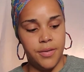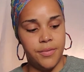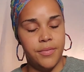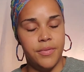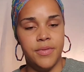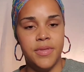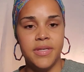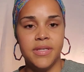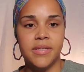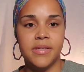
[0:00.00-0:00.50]

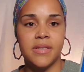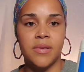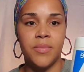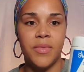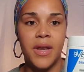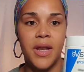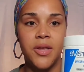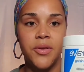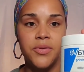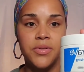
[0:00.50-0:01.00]
this is something
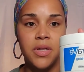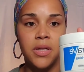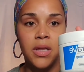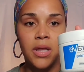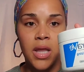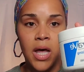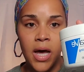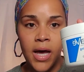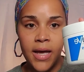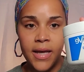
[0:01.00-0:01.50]
I use a
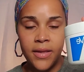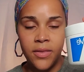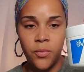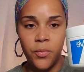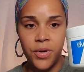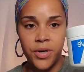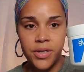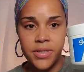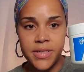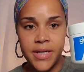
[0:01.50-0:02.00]
lot in the
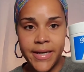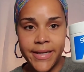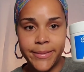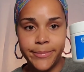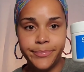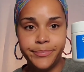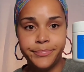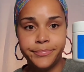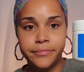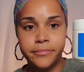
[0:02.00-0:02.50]
wintertime,
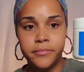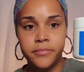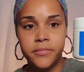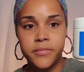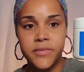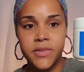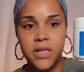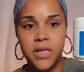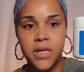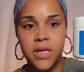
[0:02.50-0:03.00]

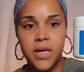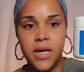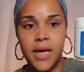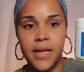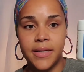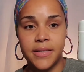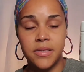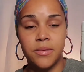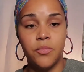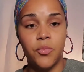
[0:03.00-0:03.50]
and
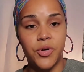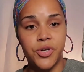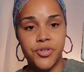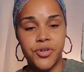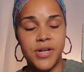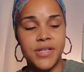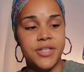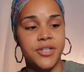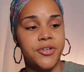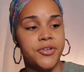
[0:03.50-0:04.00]
it's a
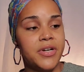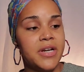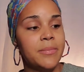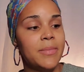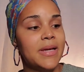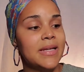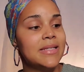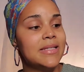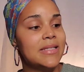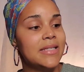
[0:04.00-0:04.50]
moisturizing cream.
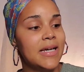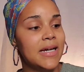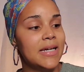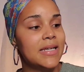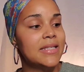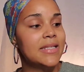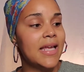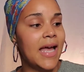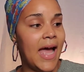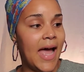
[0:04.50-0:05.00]
It
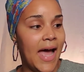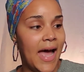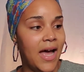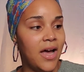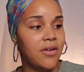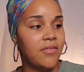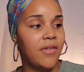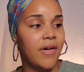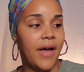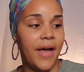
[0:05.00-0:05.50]
does
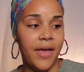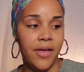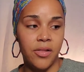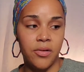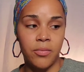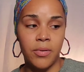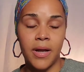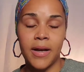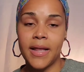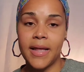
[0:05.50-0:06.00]
have
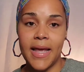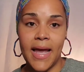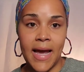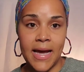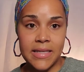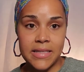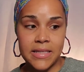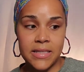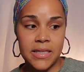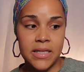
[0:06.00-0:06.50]
hyaluronic
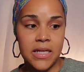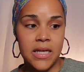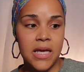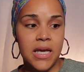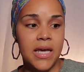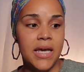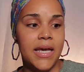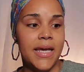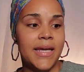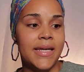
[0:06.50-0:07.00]
acid.
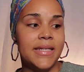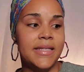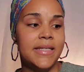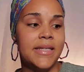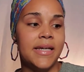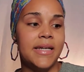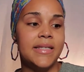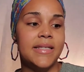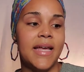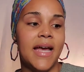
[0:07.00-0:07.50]
It
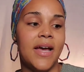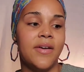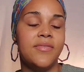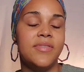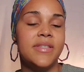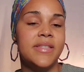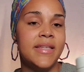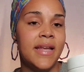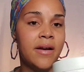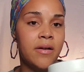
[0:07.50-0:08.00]
does have
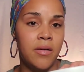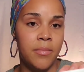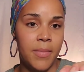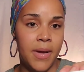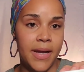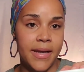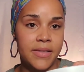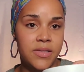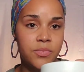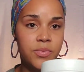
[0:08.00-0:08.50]

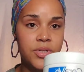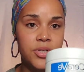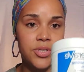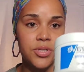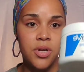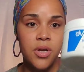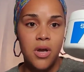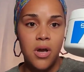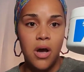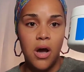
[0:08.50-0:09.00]
ceramides, which
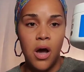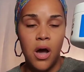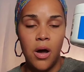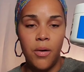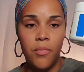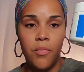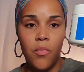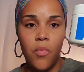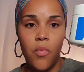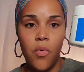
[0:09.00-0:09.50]

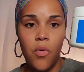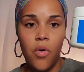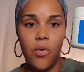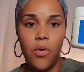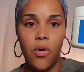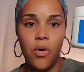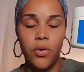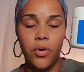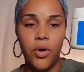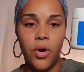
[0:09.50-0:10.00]

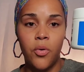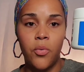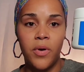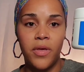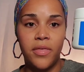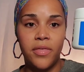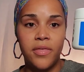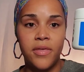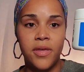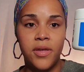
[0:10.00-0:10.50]
go
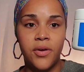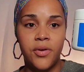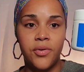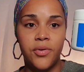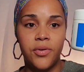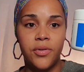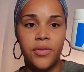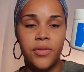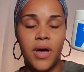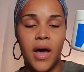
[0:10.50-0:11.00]
with
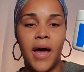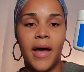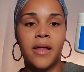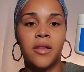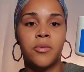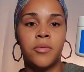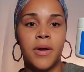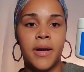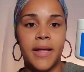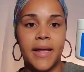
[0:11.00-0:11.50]
the
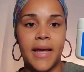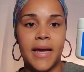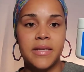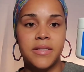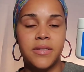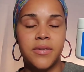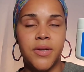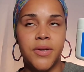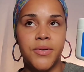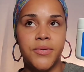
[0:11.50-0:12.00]
hyaluronic
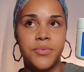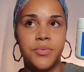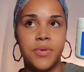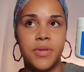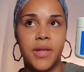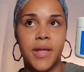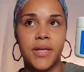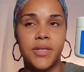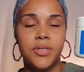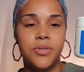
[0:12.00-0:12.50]
acid goes with
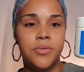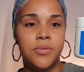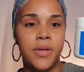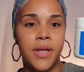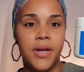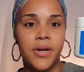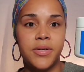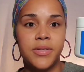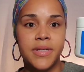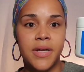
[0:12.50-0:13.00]
like 2
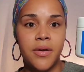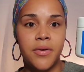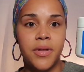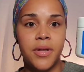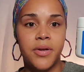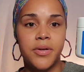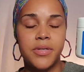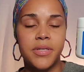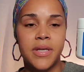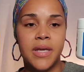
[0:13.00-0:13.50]
layers down in
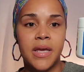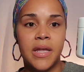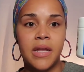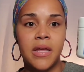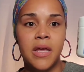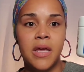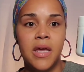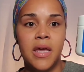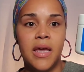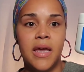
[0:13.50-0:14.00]
your skin,
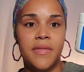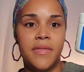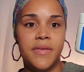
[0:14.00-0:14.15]
and the